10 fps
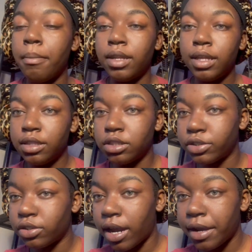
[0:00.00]
gonna let this
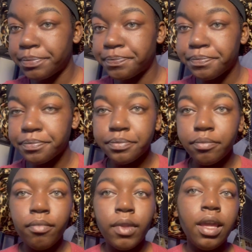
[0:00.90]
dry
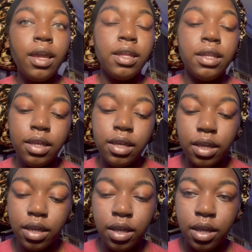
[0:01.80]
and
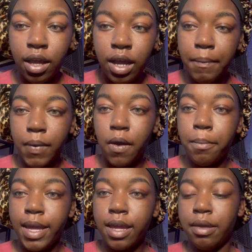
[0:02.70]
then I'm gonna go
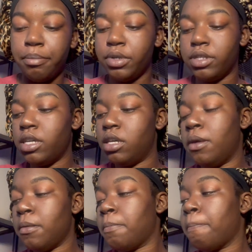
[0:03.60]
back and put
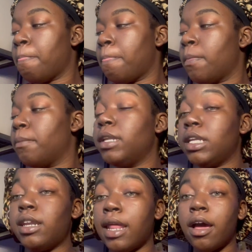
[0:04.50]

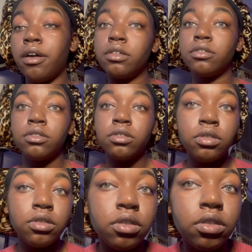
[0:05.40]
blend it out
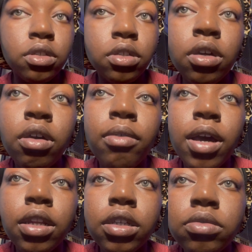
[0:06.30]

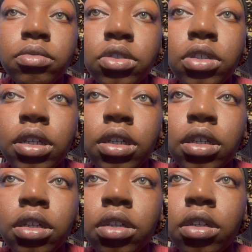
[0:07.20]
while this one
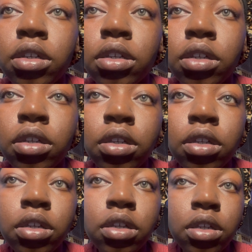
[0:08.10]
dries.
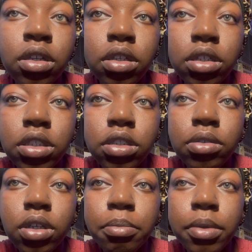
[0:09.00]
Cause this
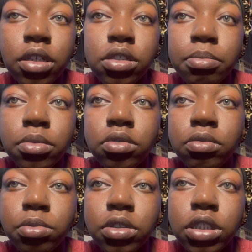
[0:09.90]
one gonna be a
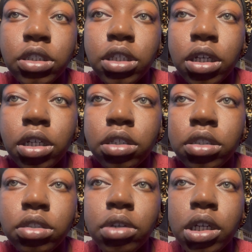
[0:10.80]
smooth breeze, y'all.
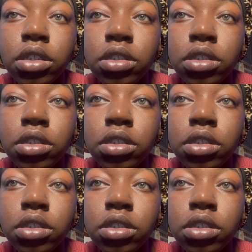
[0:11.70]
Just watch.